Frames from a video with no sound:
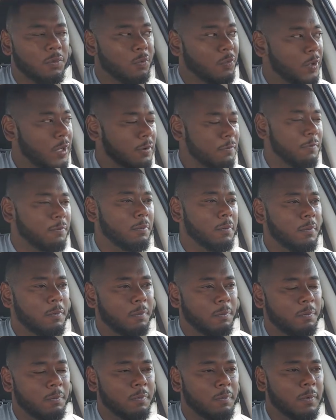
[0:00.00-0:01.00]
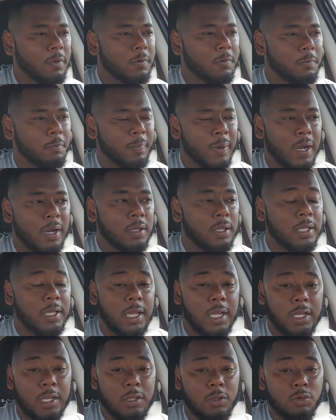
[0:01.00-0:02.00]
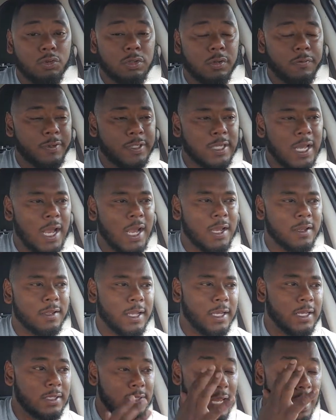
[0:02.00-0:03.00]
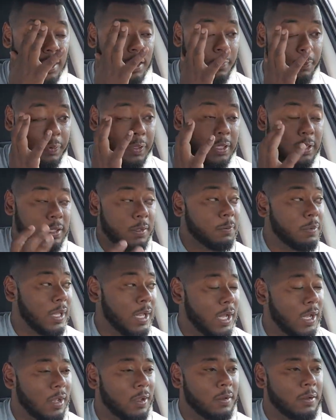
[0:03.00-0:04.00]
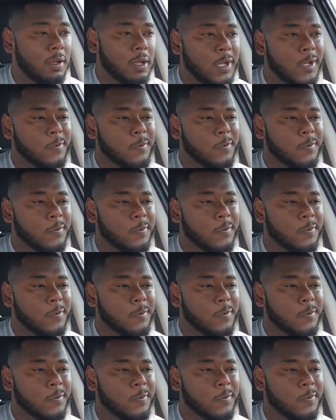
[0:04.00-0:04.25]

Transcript: with barely any use of his eyes. Like, he's not completely blind,